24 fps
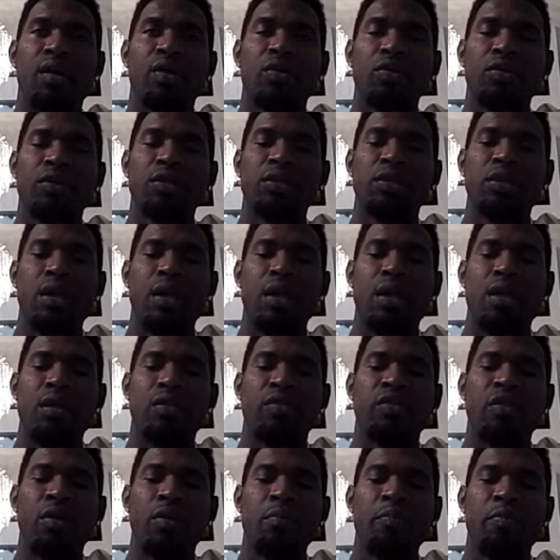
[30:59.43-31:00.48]
I could
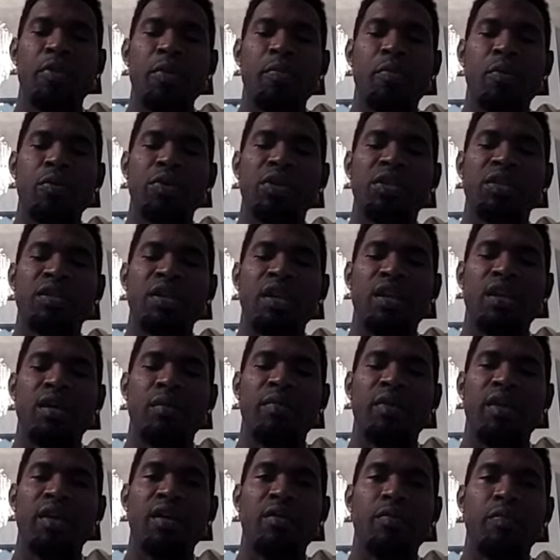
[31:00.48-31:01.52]
say some people would
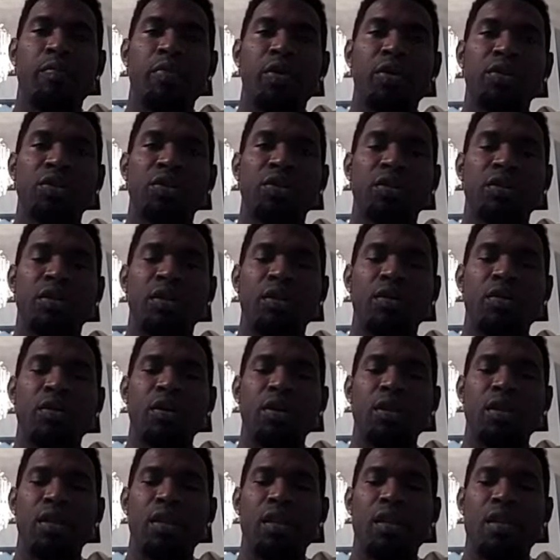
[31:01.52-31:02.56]
say them get punched in the
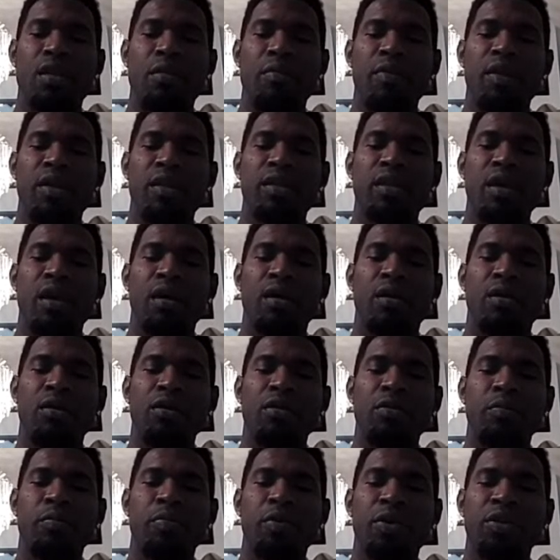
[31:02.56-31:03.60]
gut, get
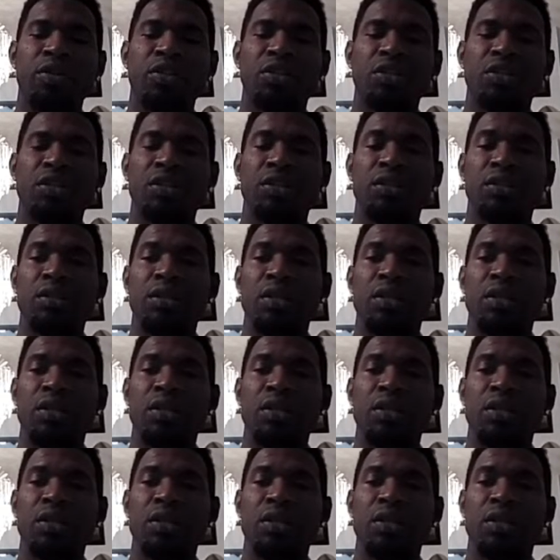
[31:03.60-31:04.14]
a gut punch